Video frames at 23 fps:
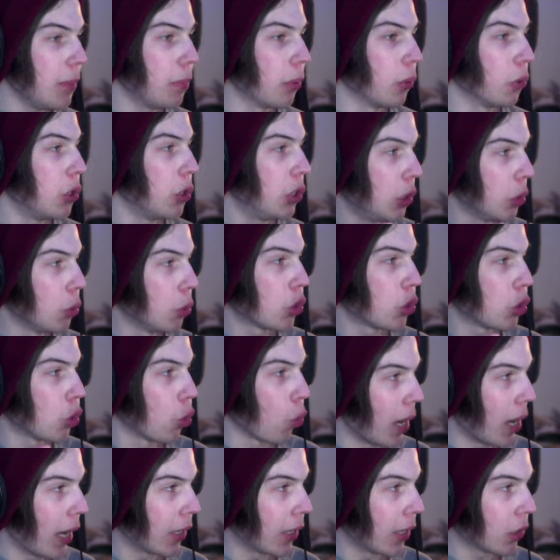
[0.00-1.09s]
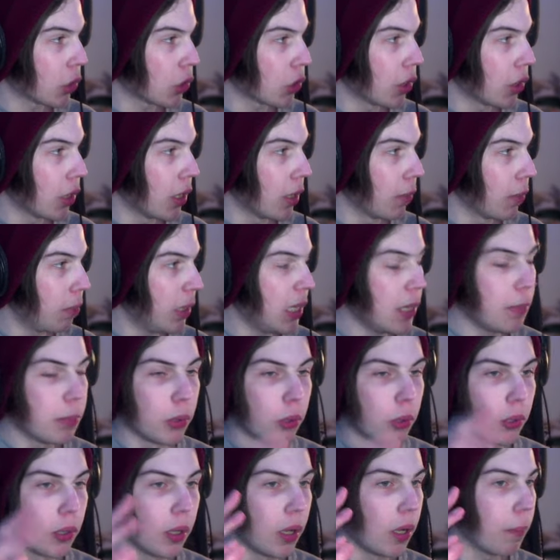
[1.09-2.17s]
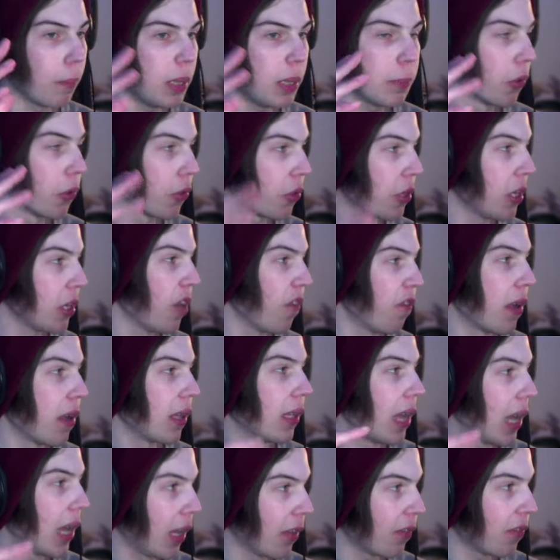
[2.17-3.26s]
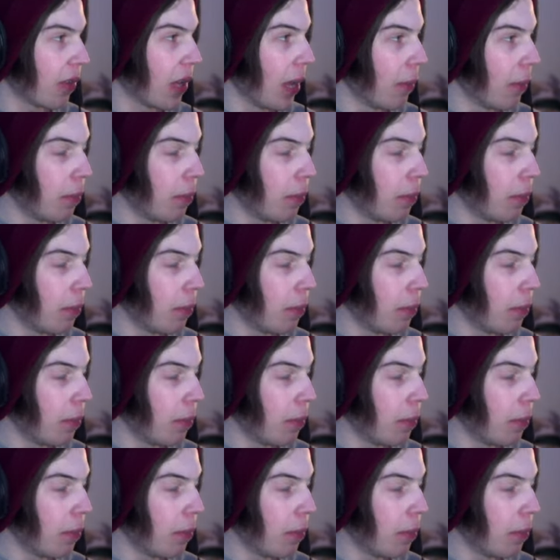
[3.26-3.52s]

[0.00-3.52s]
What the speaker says: used to watch, people think fell off,